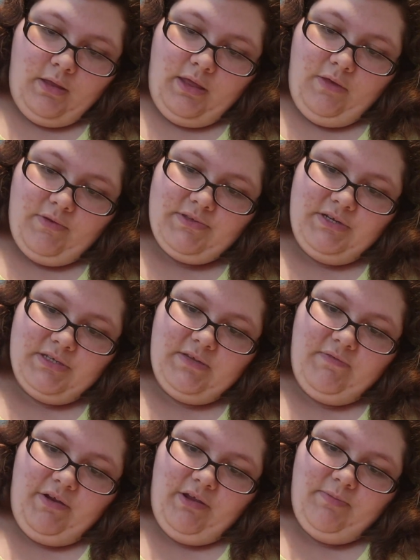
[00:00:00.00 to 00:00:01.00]
it was just
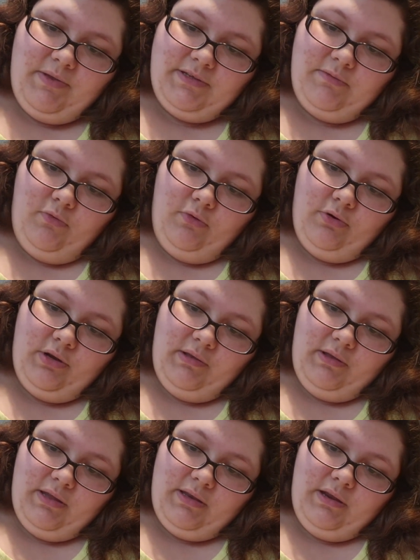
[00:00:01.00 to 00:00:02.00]
a very busy
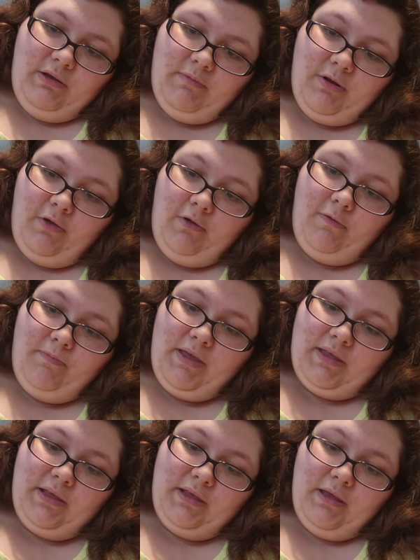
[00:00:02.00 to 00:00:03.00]
morning, and now I'm at home
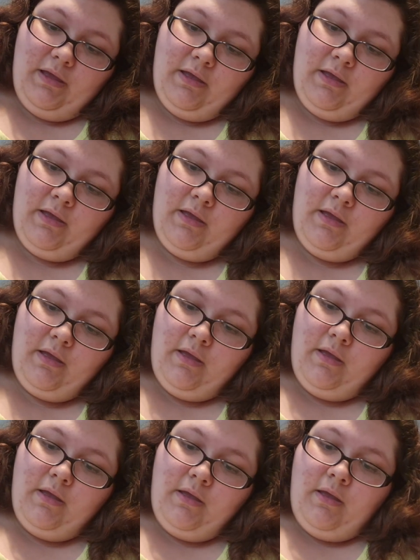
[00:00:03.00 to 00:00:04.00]
making
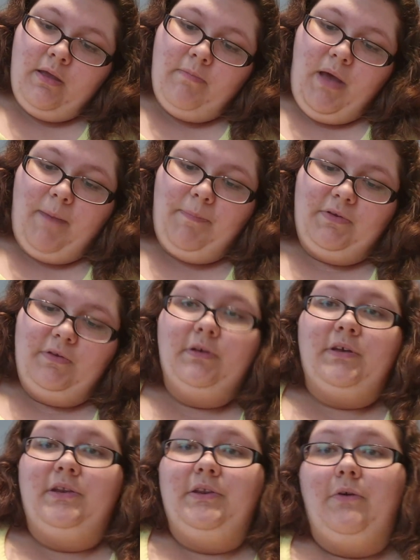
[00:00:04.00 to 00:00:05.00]
Popin
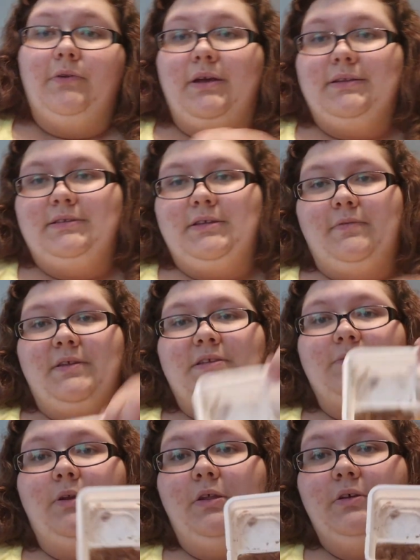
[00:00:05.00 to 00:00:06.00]
Cookin donuts. And this
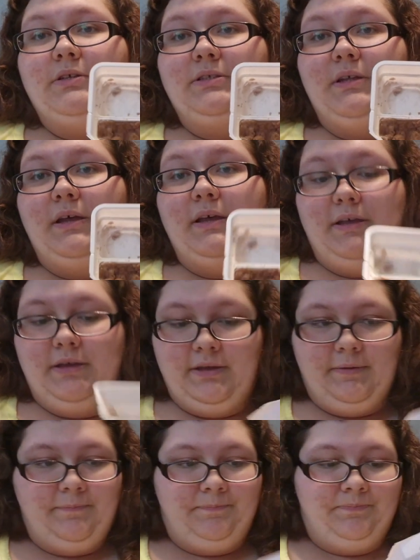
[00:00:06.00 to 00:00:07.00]
is what it looks like
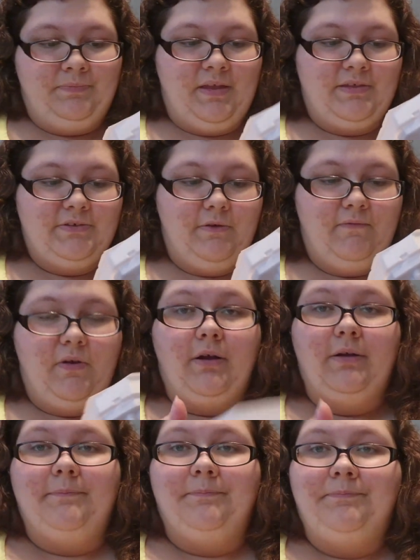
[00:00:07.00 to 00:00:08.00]
so far.